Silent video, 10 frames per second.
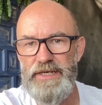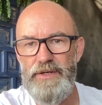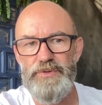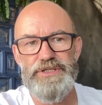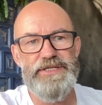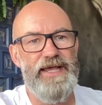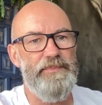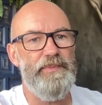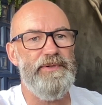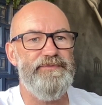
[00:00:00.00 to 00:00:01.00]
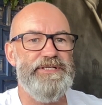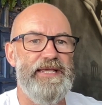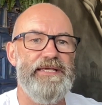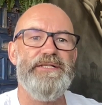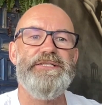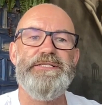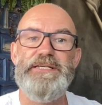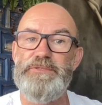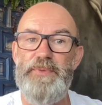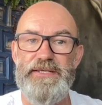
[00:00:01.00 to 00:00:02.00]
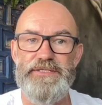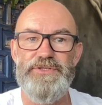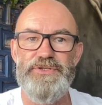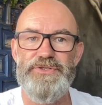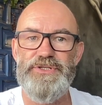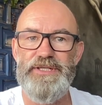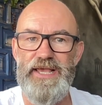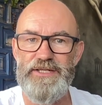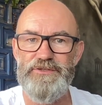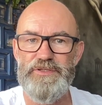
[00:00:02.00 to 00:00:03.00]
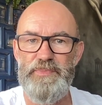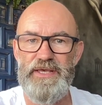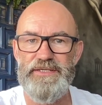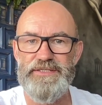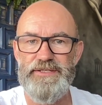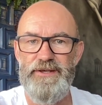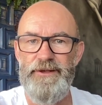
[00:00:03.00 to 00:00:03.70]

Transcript: which is capable of taking 6 passengers to the edge of space.